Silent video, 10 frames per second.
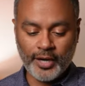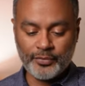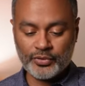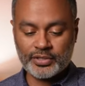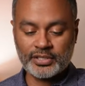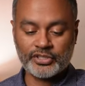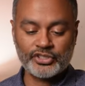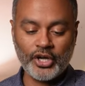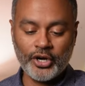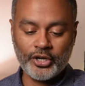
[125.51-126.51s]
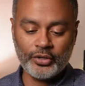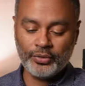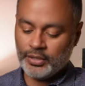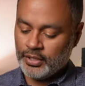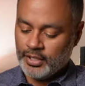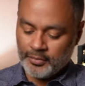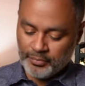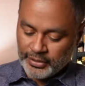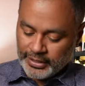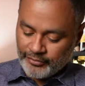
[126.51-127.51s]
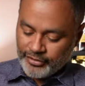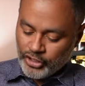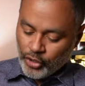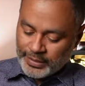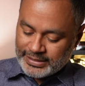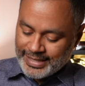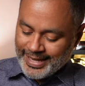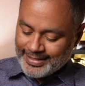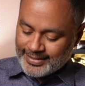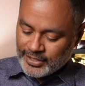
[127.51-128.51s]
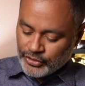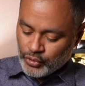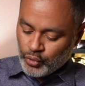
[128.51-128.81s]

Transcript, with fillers: I'm using Luxardo, but like we know it says,